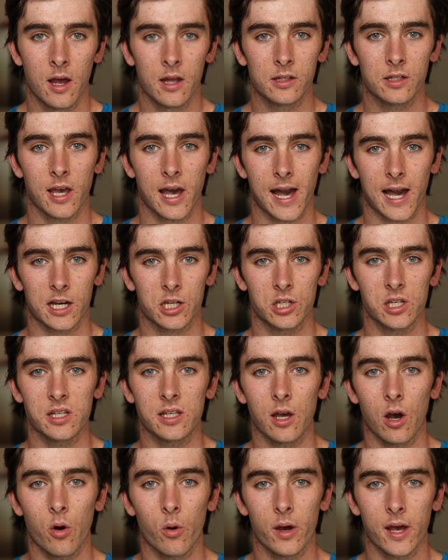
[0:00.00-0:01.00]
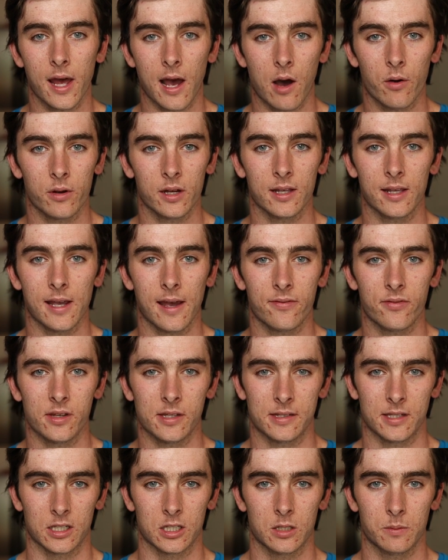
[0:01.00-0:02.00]
to actually go out and get
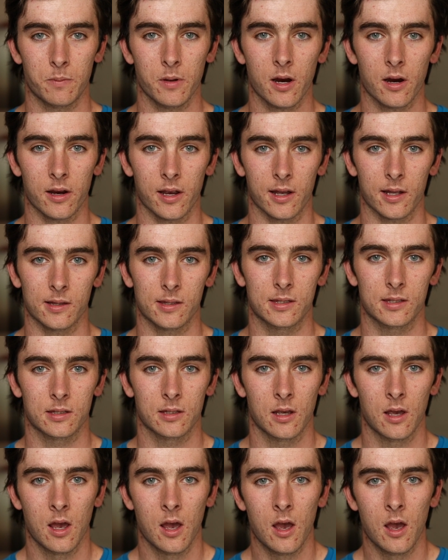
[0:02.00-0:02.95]
this experience.